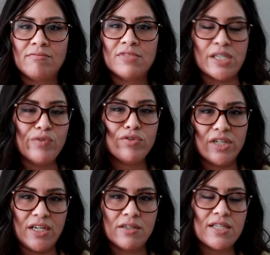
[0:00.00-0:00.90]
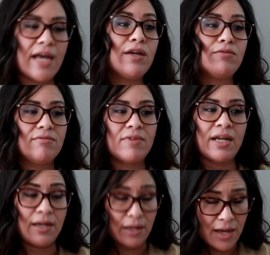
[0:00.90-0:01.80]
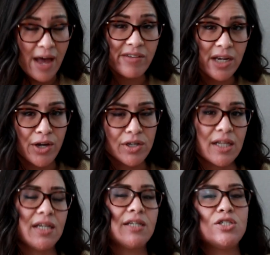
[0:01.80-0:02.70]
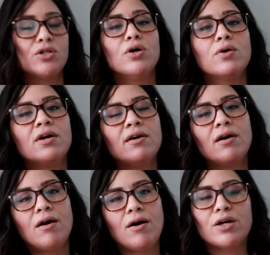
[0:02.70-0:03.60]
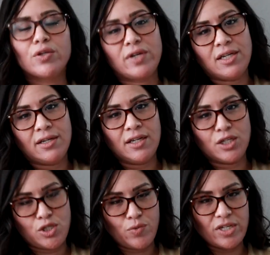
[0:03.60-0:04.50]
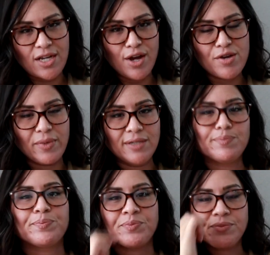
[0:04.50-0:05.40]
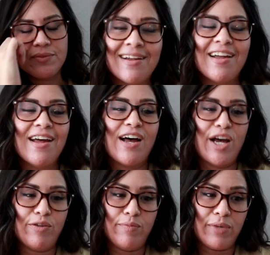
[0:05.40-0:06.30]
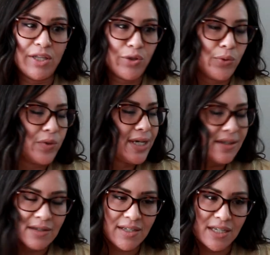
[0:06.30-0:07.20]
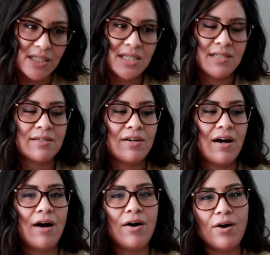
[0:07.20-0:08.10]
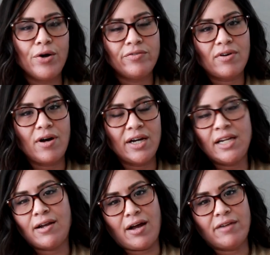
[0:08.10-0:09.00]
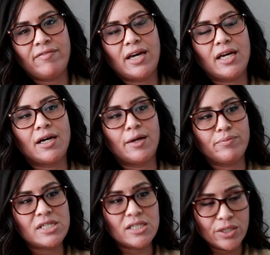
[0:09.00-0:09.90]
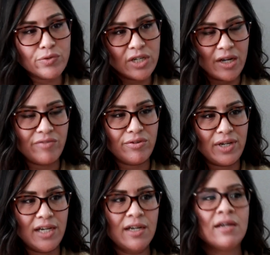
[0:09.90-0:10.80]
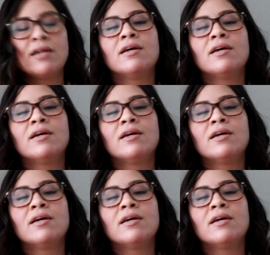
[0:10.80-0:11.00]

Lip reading: several years. And I have it calculated to go all the way into retirement. I've been through illness, on and off, still recovering,